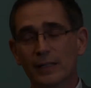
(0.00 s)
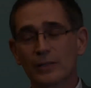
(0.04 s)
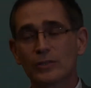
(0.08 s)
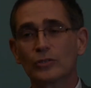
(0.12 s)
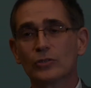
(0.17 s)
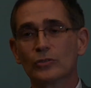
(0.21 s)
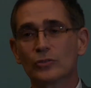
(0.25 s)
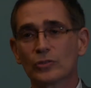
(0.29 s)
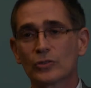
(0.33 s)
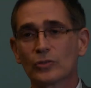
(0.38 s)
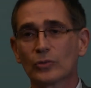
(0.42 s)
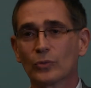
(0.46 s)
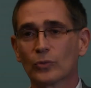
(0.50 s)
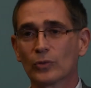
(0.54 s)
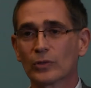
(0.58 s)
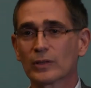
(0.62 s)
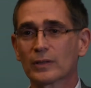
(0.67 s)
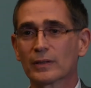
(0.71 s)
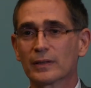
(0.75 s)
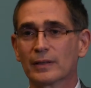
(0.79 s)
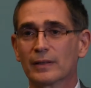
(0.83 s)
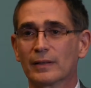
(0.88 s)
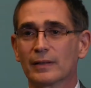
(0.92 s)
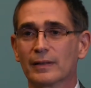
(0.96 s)
they choose to
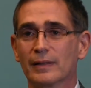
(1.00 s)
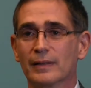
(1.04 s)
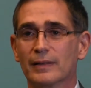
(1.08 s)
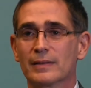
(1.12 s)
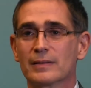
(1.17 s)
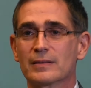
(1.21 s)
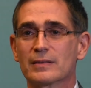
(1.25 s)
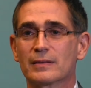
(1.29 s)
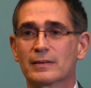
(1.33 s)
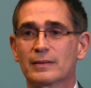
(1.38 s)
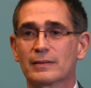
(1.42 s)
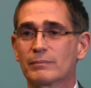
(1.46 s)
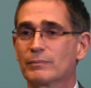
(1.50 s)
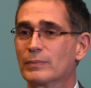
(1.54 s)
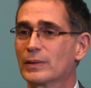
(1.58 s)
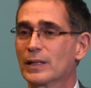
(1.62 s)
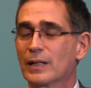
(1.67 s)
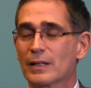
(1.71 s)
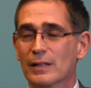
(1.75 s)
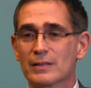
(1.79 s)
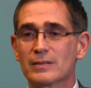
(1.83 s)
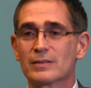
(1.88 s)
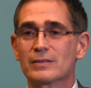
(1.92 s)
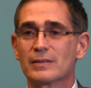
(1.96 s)
work there, and it's
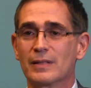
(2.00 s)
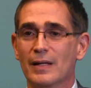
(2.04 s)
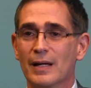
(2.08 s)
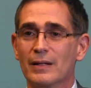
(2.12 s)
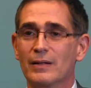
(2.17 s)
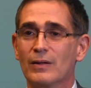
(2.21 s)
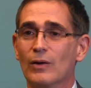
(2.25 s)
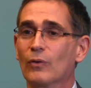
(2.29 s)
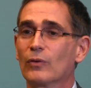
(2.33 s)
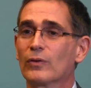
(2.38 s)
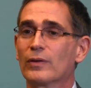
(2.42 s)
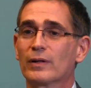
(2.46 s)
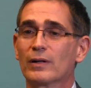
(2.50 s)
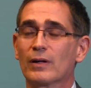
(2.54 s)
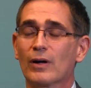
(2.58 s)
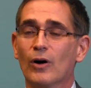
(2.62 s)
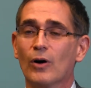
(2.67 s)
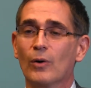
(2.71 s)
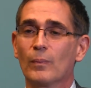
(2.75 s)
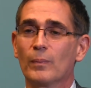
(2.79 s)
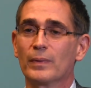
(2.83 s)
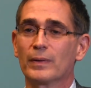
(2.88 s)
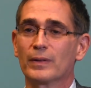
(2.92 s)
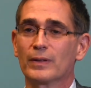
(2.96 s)
because they know they're
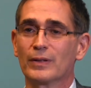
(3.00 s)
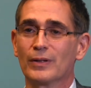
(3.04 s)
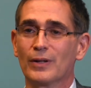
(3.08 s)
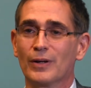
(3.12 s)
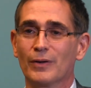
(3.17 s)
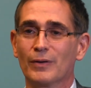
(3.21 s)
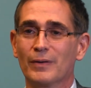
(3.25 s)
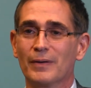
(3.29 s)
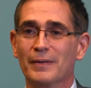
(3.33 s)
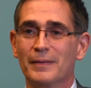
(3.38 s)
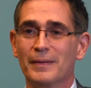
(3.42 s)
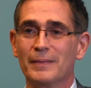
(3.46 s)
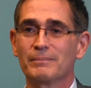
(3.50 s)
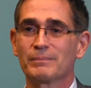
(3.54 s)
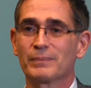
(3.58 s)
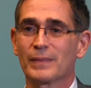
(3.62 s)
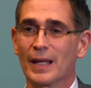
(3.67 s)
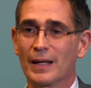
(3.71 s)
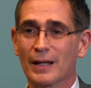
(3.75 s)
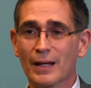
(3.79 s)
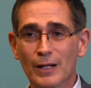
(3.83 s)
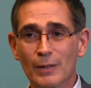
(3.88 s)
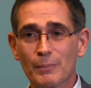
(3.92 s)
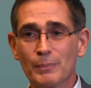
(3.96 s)
helping. You know,
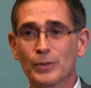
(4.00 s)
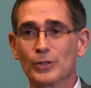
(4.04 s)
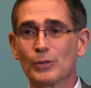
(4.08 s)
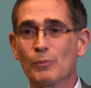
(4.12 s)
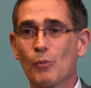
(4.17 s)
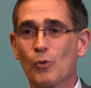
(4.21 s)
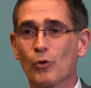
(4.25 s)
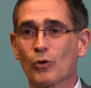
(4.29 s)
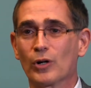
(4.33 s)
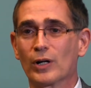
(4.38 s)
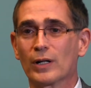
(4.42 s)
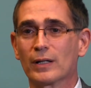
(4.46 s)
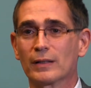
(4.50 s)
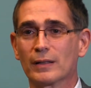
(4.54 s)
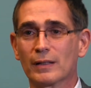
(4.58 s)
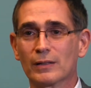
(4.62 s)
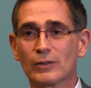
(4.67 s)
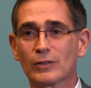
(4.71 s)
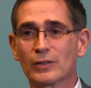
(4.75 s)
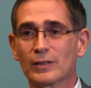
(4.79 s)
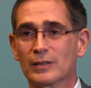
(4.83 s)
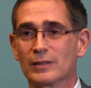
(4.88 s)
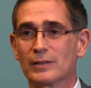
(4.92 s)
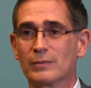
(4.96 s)
they get up in the morning, they
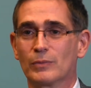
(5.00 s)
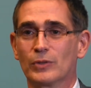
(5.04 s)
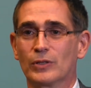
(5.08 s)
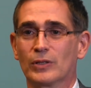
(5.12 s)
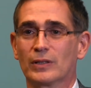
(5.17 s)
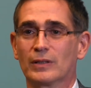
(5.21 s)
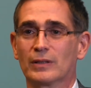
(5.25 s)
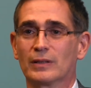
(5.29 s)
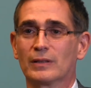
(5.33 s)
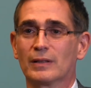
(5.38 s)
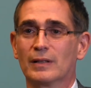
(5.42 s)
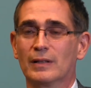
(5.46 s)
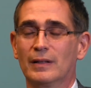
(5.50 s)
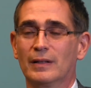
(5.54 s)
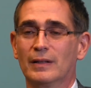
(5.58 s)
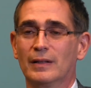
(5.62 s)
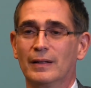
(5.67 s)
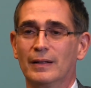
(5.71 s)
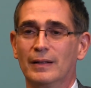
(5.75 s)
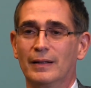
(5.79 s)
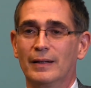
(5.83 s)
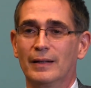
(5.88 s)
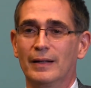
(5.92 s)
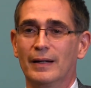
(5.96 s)
look in the mirror,
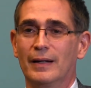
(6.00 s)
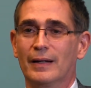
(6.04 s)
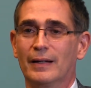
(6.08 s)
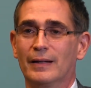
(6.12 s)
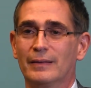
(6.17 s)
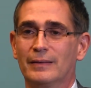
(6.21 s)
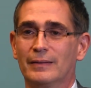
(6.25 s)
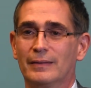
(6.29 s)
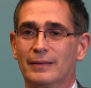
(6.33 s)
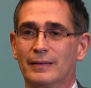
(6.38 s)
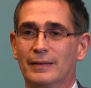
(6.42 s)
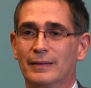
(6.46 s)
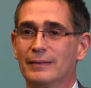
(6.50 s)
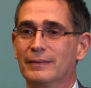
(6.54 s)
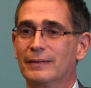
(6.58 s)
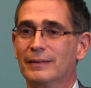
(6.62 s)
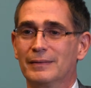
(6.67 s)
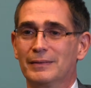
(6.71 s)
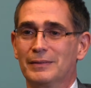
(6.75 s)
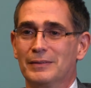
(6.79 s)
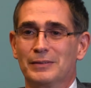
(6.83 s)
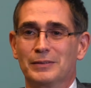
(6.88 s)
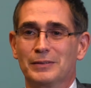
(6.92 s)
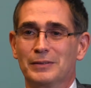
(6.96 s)
and
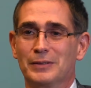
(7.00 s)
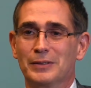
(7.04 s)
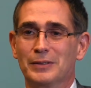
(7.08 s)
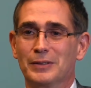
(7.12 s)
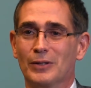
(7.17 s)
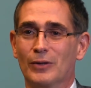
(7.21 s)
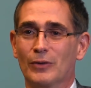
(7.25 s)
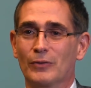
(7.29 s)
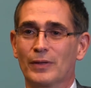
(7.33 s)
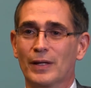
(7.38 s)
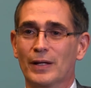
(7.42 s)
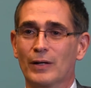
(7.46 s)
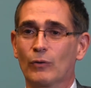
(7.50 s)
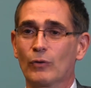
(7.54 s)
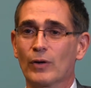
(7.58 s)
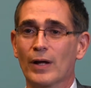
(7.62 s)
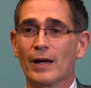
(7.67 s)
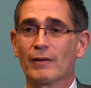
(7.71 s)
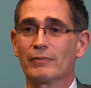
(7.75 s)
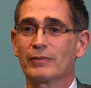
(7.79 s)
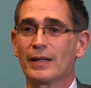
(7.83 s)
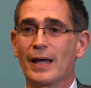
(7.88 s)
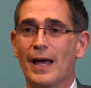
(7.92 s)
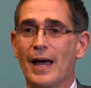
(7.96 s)
you know, they don't
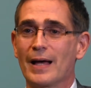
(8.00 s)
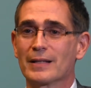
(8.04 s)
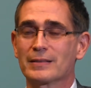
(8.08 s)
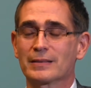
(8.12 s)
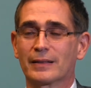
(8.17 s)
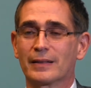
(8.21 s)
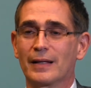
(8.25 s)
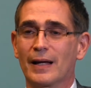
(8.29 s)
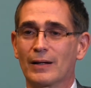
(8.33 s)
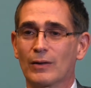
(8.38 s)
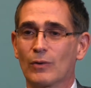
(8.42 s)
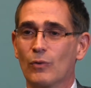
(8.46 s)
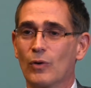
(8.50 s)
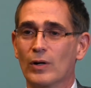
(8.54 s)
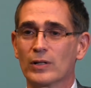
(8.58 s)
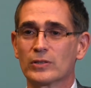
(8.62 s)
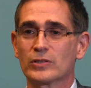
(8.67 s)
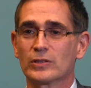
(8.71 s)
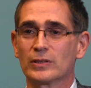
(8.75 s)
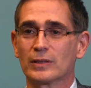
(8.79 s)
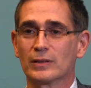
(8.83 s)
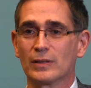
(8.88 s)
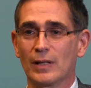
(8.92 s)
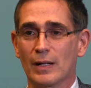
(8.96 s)
have to ask that
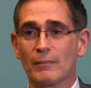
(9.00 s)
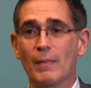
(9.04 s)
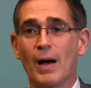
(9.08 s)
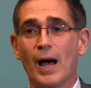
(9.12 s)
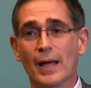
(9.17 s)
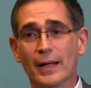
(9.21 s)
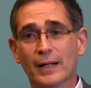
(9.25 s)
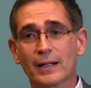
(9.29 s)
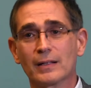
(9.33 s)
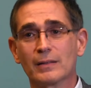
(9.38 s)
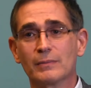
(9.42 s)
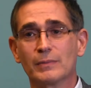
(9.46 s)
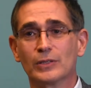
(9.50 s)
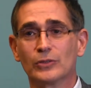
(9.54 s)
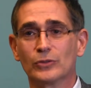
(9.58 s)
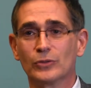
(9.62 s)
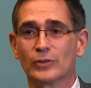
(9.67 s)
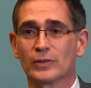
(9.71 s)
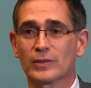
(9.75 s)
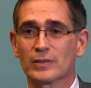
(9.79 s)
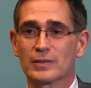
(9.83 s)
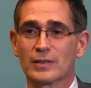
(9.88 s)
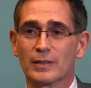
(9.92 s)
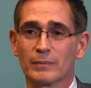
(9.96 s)
question, am I going to be
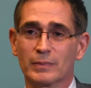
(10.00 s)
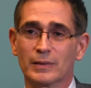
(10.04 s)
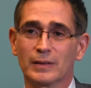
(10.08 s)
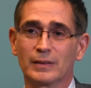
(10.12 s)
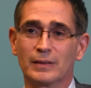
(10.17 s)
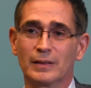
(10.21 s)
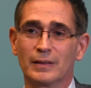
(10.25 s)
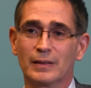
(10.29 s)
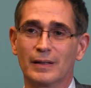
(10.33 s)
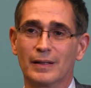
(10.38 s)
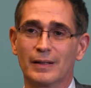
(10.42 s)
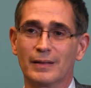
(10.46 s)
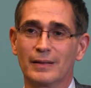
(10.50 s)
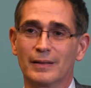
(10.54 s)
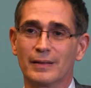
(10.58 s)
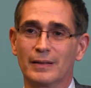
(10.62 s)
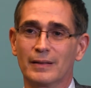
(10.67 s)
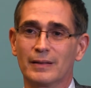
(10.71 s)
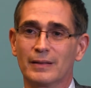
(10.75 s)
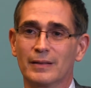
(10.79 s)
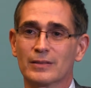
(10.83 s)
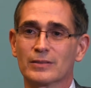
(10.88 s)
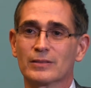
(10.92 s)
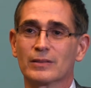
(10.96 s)
doing something today
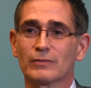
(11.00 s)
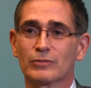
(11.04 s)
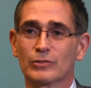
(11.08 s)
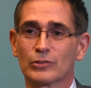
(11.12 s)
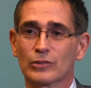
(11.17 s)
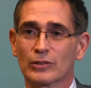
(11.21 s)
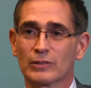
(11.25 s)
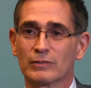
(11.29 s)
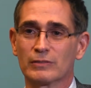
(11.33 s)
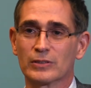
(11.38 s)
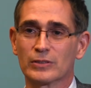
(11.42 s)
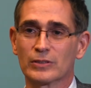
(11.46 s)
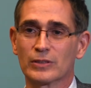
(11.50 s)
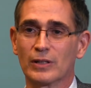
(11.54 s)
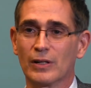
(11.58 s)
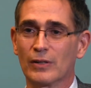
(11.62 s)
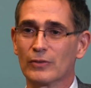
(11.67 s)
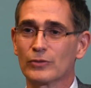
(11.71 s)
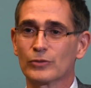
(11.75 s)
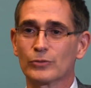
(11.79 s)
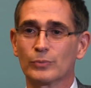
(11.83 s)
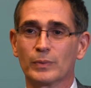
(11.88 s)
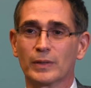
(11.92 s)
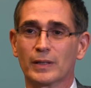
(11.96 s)
that is of service to
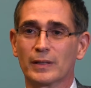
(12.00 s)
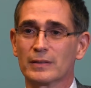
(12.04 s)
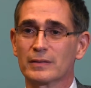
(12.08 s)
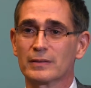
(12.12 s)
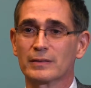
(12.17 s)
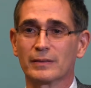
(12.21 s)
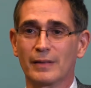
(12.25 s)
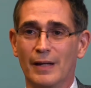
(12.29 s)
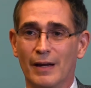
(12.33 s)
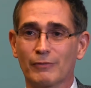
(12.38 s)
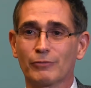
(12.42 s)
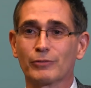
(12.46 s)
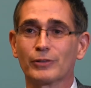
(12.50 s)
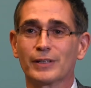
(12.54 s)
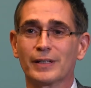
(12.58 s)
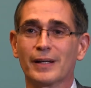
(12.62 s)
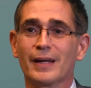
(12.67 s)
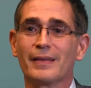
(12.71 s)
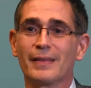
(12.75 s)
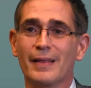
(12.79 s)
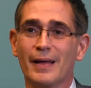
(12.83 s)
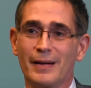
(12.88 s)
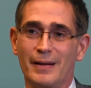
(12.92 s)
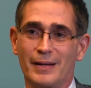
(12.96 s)
others? Because every
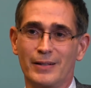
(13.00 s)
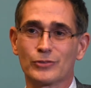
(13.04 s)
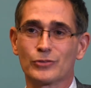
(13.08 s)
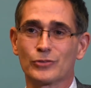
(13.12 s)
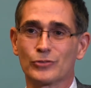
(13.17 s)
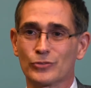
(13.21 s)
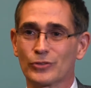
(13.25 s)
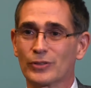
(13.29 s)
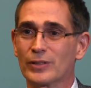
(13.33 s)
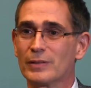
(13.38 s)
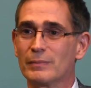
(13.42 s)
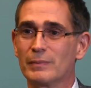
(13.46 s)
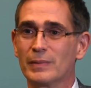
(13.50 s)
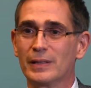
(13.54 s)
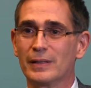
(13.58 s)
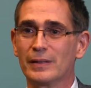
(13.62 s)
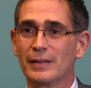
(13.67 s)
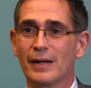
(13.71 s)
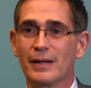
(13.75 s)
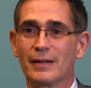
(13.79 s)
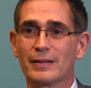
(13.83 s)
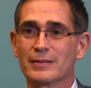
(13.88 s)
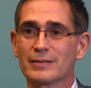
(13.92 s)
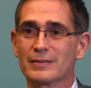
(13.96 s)
day that answer is going to be
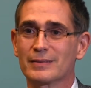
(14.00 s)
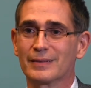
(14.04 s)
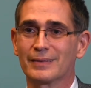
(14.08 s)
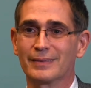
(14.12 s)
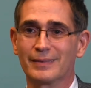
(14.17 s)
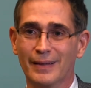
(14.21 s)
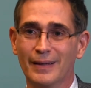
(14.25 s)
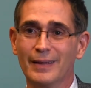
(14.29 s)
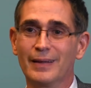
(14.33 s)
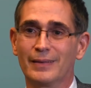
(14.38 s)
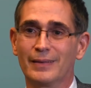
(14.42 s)
yes, and